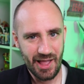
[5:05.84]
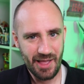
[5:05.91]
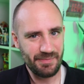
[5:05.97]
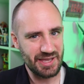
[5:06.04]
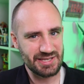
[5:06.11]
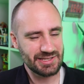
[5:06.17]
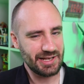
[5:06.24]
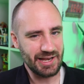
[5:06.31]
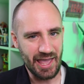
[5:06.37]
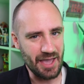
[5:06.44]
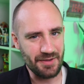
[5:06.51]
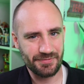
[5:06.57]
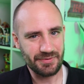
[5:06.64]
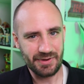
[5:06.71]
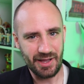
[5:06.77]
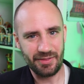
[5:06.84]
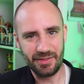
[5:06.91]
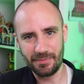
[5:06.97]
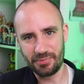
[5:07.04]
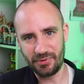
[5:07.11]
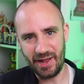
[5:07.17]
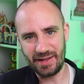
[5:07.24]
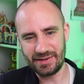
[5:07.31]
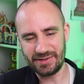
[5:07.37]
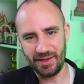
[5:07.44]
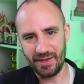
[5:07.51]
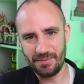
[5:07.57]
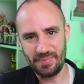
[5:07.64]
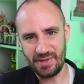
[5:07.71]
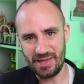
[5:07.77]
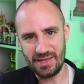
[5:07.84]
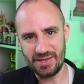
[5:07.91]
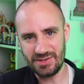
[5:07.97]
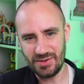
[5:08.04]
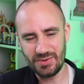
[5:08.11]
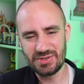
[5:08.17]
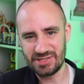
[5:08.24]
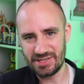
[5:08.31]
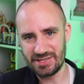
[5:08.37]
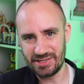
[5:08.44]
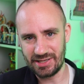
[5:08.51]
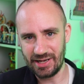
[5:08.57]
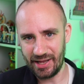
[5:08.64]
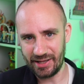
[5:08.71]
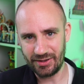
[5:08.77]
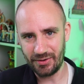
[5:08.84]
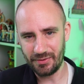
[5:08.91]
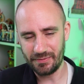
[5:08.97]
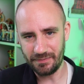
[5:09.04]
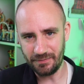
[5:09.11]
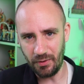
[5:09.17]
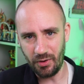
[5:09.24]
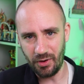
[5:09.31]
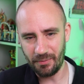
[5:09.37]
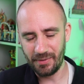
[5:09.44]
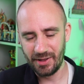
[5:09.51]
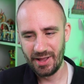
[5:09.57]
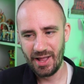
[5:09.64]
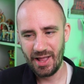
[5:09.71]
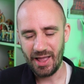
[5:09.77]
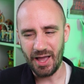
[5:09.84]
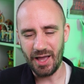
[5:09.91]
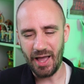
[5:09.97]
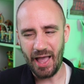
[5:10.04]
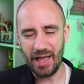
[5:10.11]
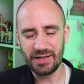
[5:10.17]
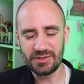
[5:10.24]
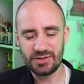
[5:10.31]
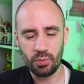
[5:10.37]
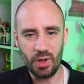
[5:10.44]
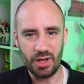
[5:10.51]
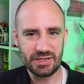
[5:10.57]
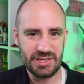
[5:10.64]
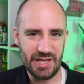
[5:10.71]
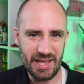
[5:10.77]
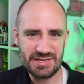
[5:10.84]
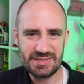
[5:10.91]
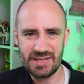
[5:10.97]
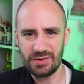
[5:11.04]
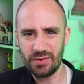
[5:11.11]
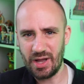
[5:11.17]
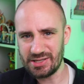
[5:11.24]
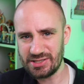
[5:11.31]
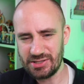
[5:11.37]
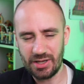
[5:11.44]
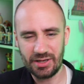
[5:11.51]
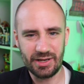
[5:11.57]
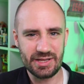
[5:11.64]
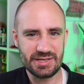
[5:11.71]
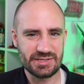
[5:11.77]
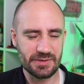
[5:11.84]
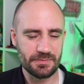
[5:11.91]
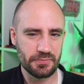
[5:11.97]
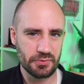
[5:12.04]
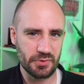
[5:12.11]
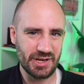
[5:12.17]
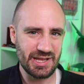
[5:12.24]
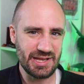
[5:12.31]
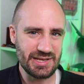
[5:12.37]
basically every other brand IP uses in LEGO form. And while yes, there are certainly some pretty